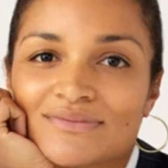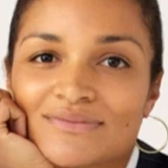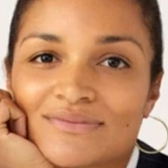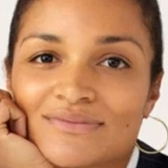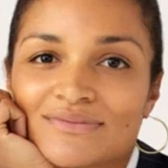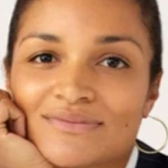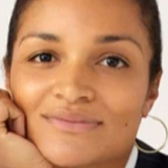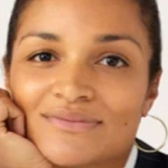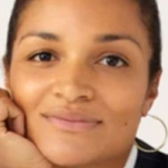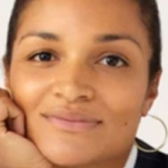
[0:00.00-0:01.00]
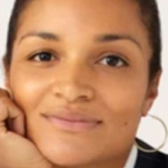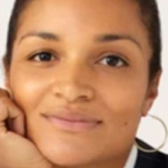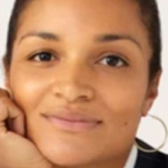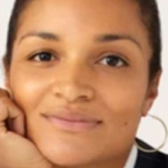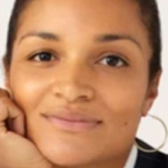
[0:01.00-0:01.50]

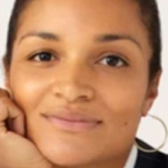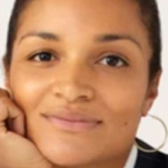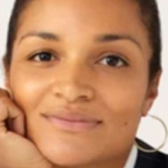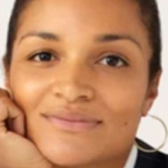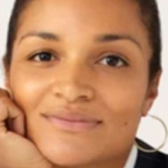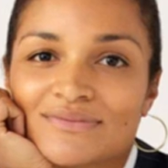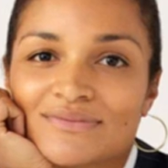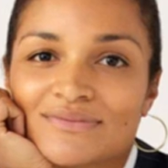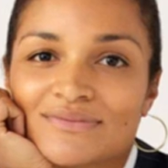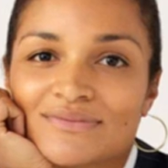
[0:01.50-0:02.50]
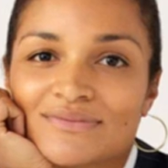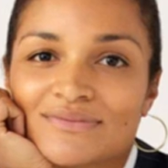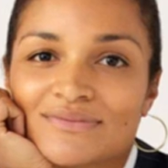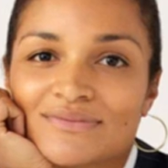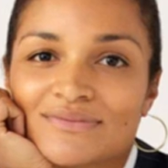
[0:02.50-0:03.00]

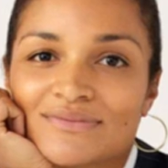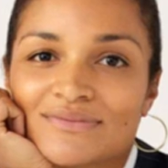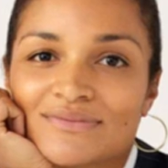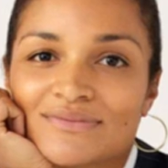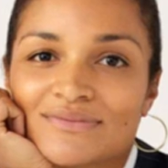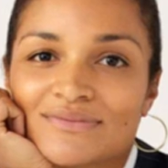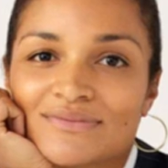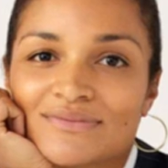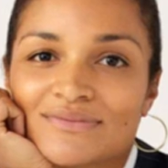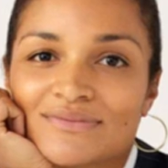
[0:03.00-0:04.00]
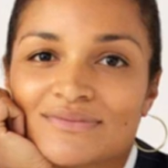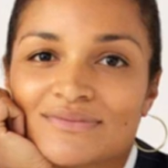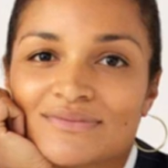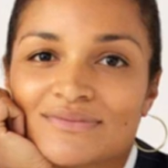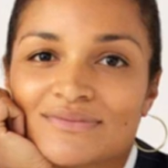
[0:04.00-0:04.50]

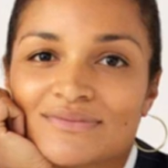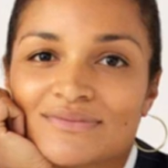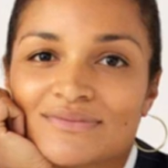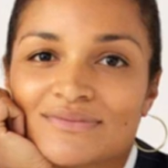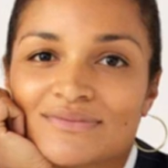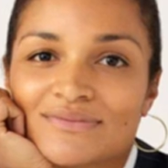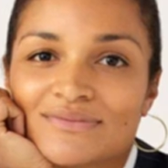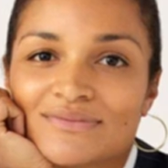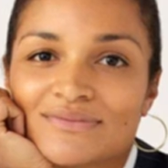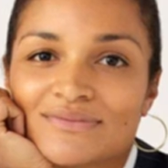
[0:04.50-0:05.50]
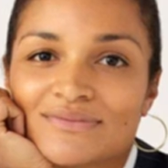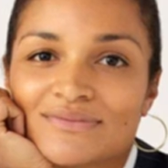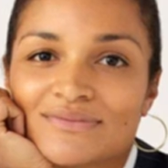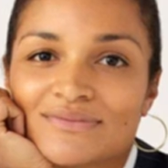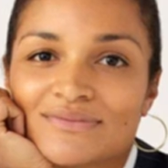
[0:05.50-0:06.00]

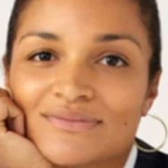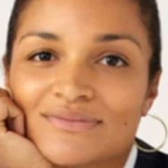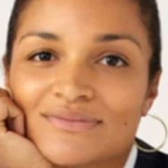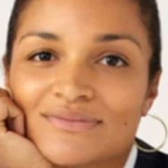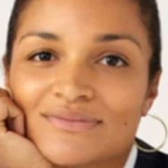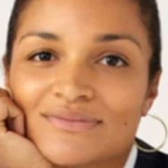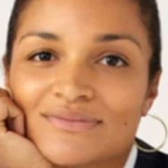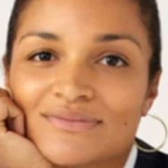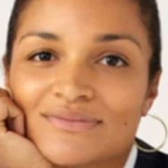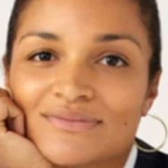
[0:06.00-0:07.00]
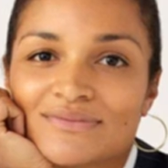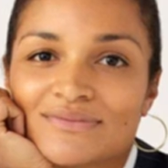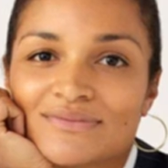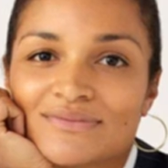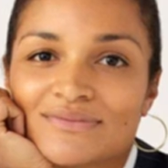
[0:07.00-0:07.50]

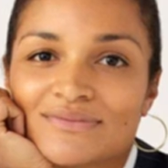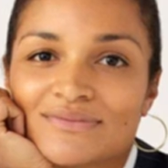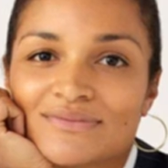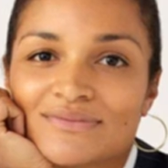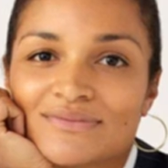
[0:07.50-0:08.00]
(no lip movement)